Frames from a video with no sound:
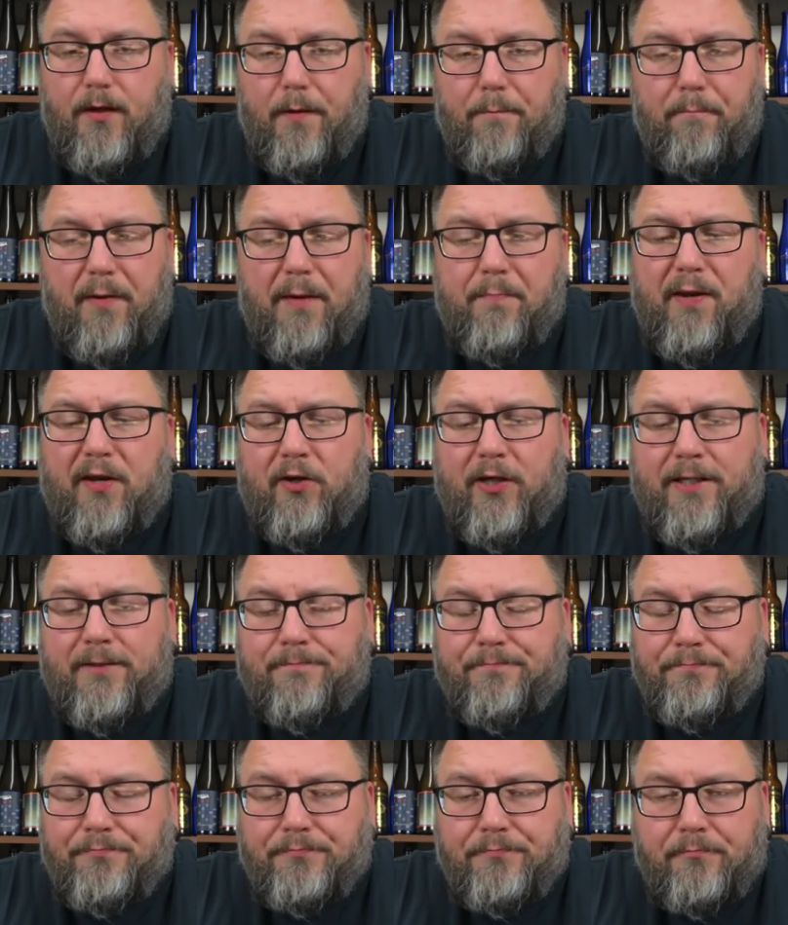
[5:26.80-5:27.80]
Big bittering.
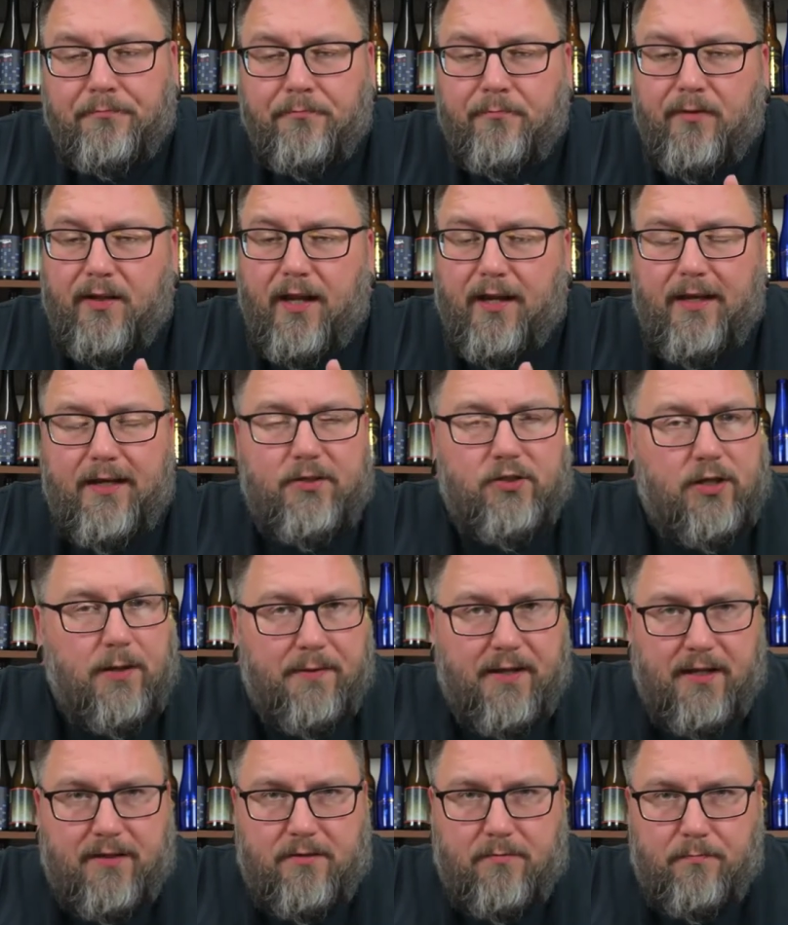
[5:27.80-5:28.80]
Each time
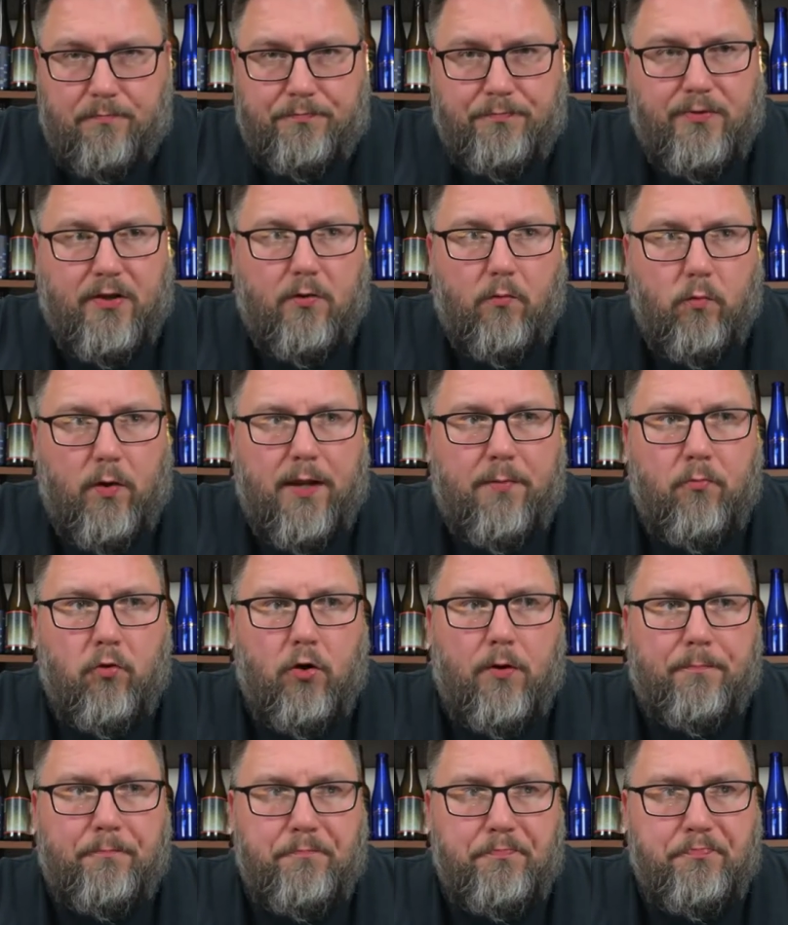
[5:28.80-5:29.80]
it gets way
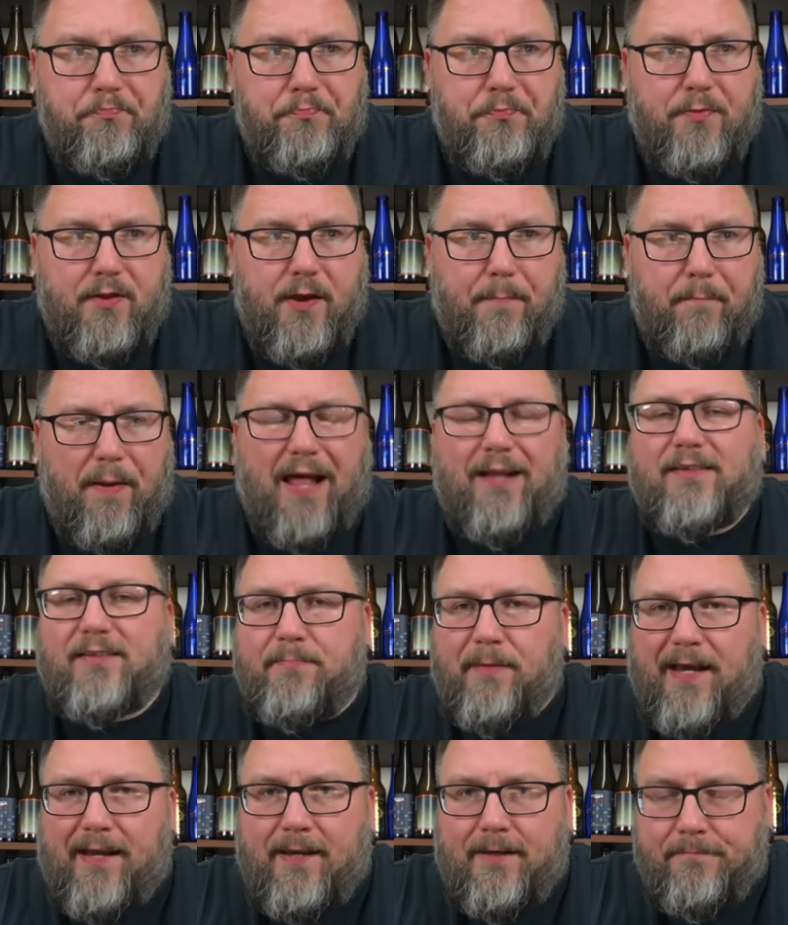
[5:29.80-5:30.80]
more palate
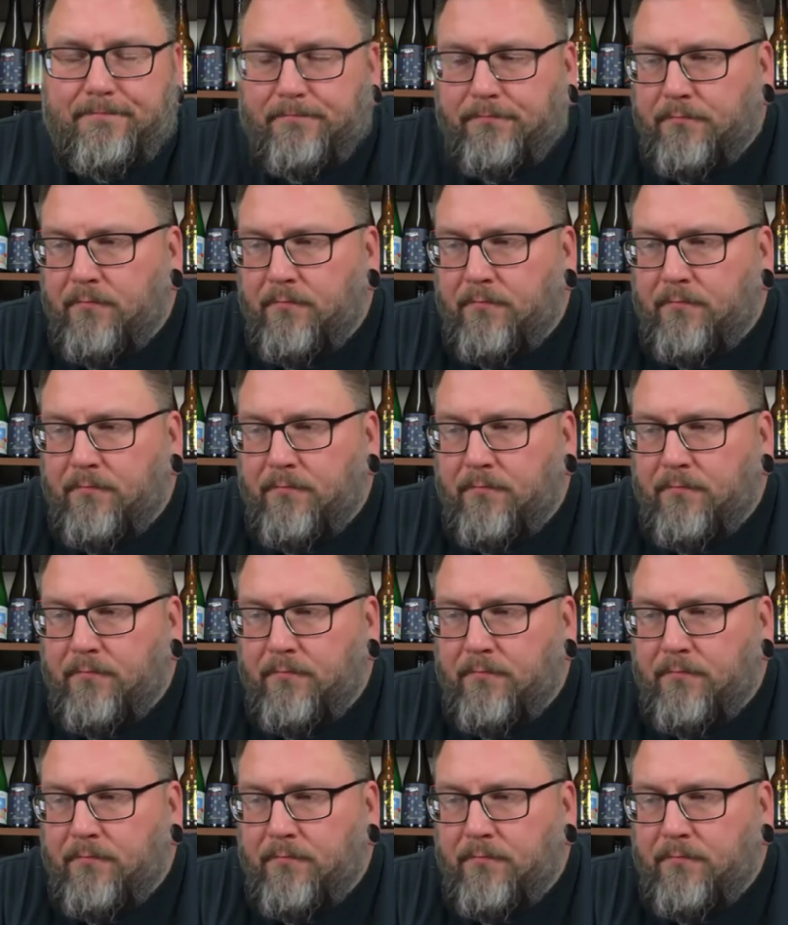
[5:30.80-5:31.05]
smacking.